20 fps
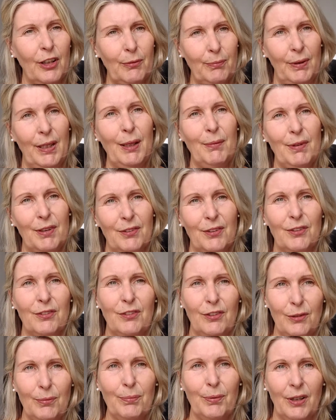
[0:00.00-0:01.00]
babies are
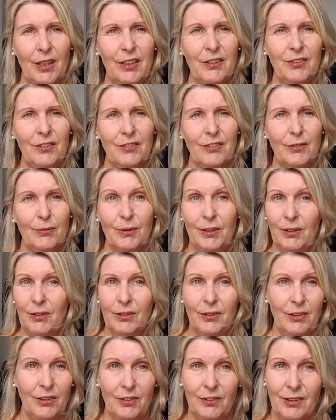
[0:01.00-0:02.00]
so precious, we're not
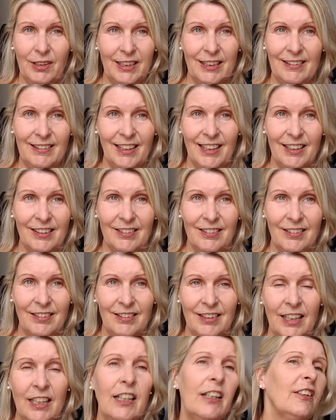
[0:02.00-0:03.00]
going to do any tests.
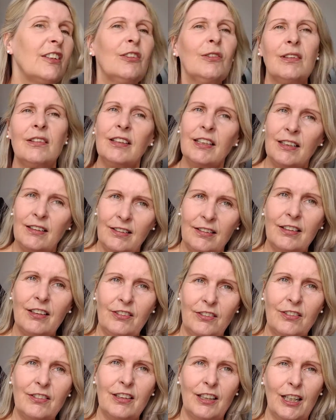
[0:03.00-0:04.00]
So until
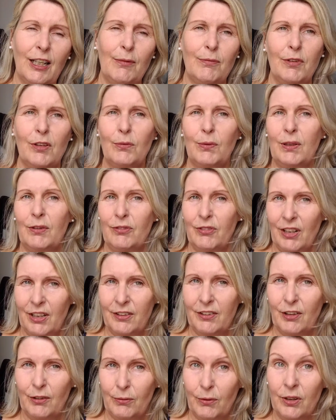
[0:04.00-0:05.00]
such times that we find
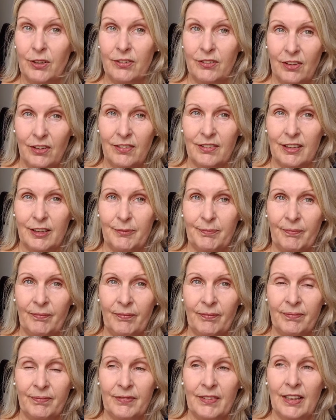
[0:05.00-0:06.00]
out what does it,
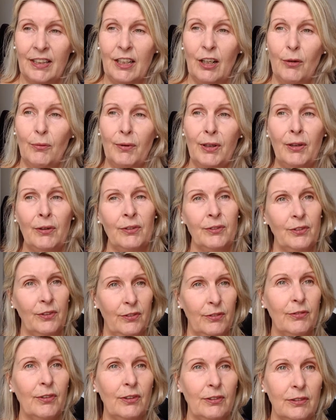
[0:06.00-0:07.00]
we will just
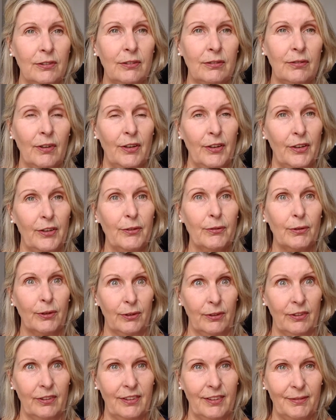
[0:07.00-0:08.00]
follow the
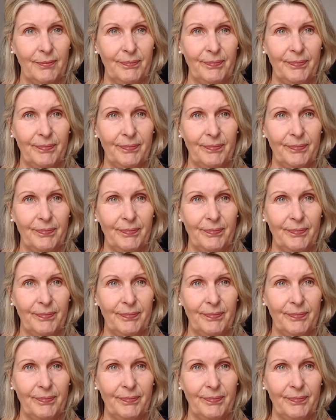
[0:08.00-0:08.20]
rules.